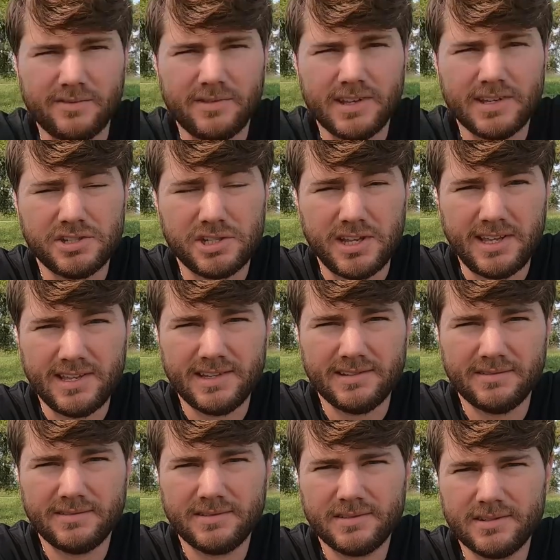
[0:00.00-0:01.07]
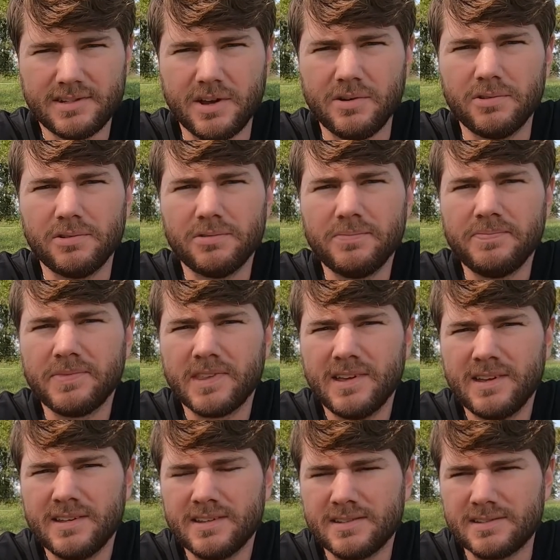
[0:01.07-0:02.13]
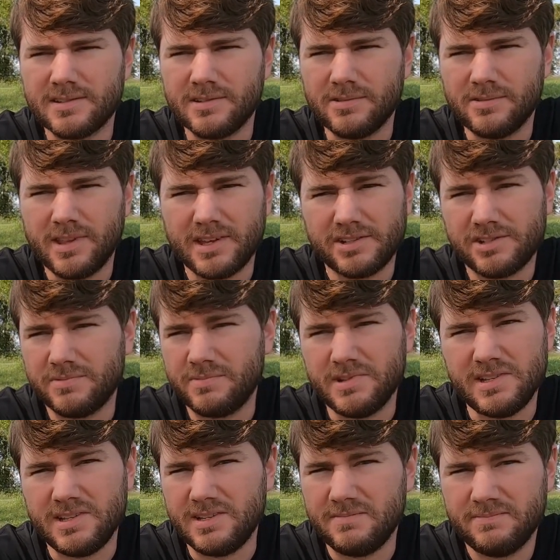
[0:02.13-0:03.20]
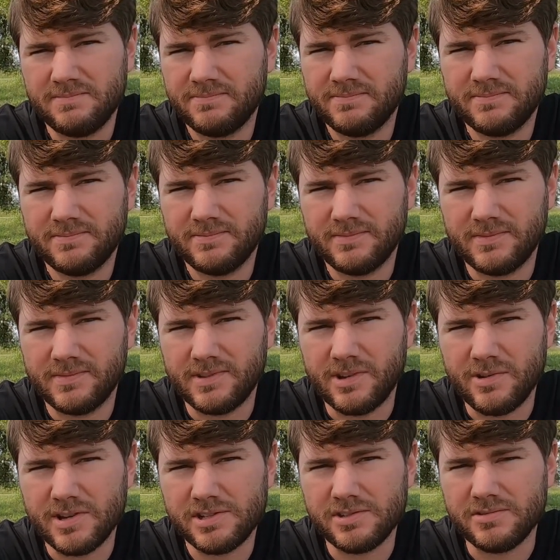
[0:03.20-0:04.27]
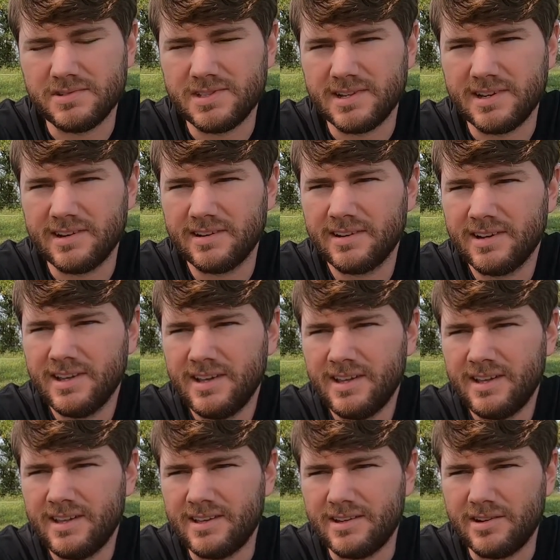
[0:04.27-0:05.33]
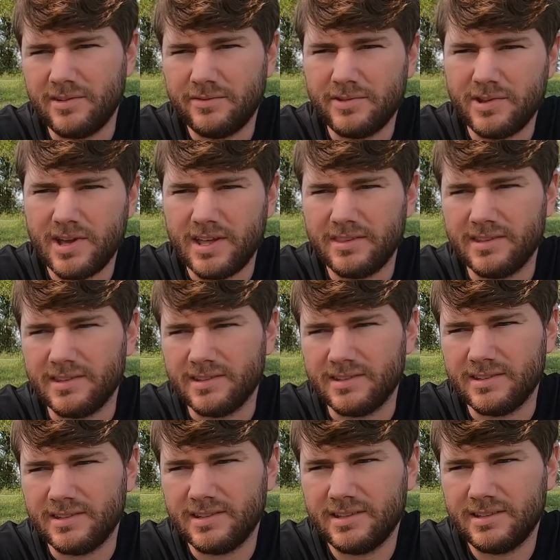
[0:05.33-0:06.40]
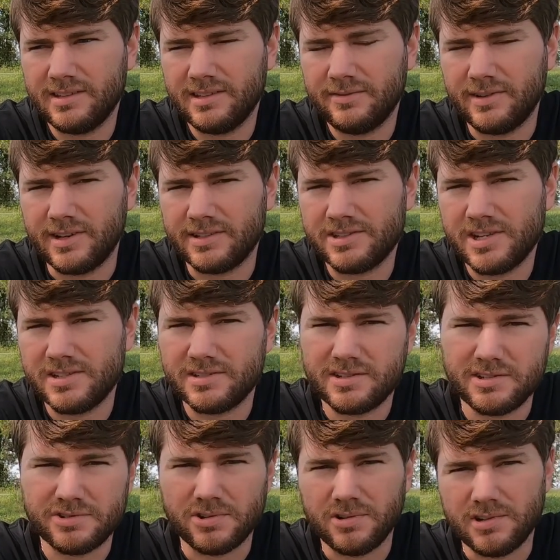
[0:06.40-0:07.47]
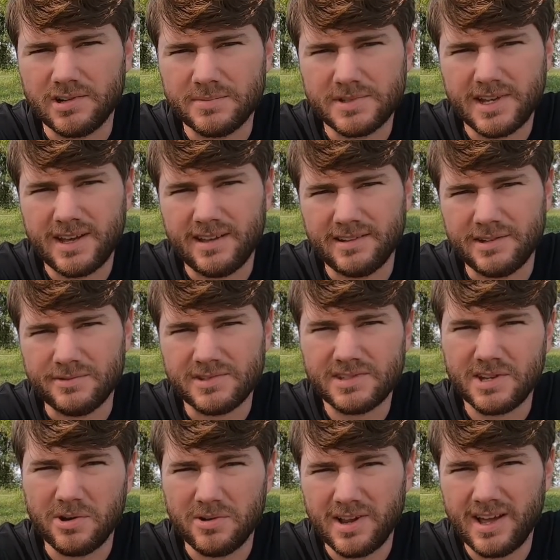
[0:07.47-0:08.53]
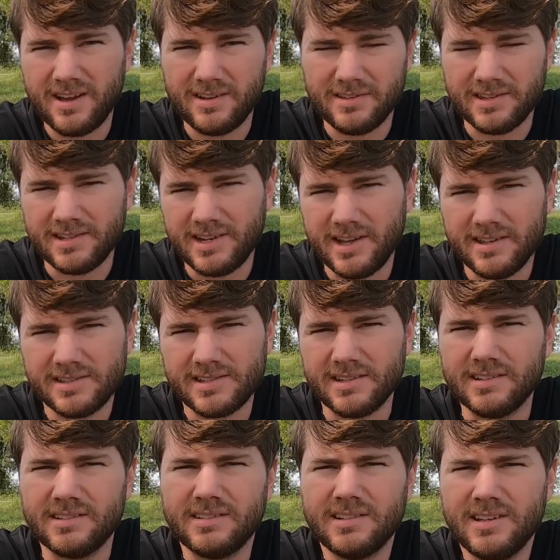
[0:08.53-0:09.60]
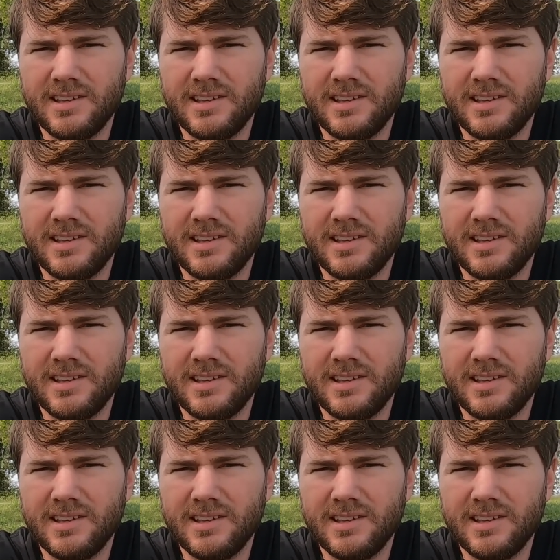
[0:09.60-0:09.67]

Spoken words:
of an inch in total. So that should be no issues there. If I could change the control arms out and it was towed out, then yeah, it's gonna